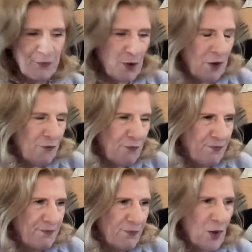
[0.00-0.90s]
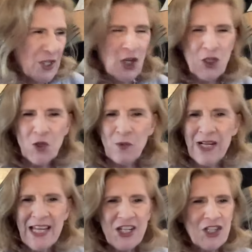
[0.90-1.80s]
uh, working on your
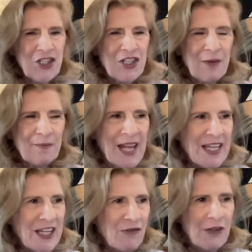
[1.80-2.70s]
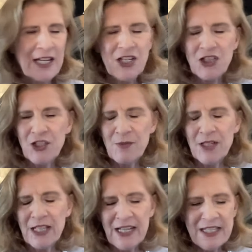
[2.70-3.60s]
relationship, taking your relationship to
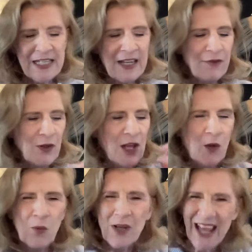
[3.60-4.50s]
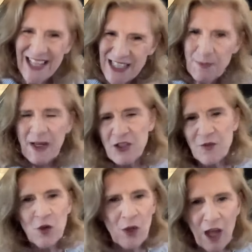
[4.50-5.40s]
the next level. What aspect
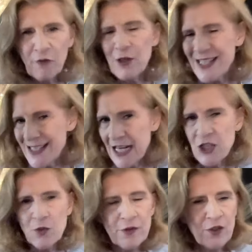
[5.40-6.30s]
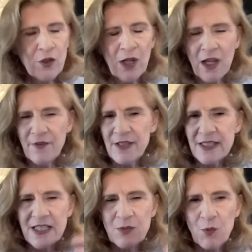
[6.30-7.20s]
of your life, what sector of your life is
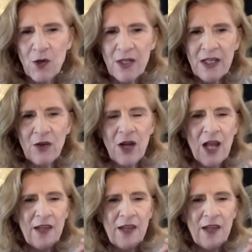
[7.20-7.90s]
this working on?